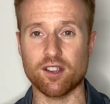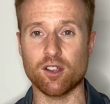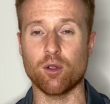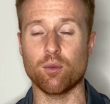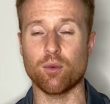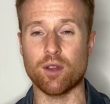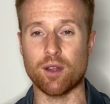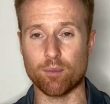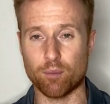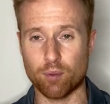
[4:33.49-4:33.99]

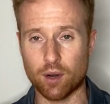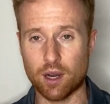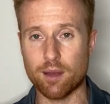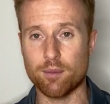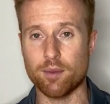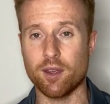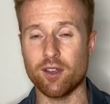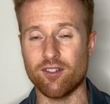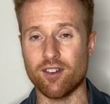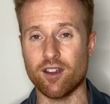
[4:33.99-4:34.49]
It'd
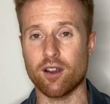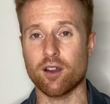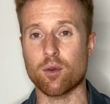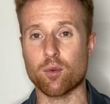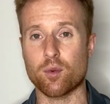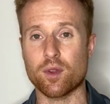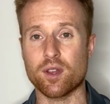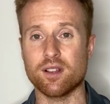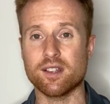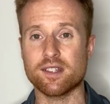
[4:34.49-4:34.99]
probably be very
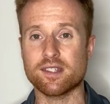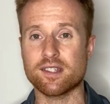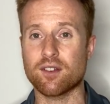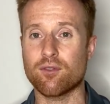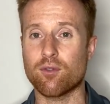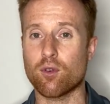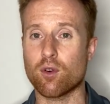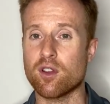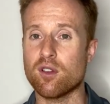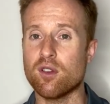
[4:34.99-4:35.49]
realistic
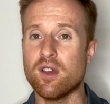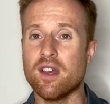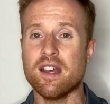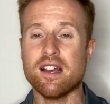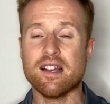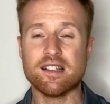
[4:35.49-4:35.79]
for you.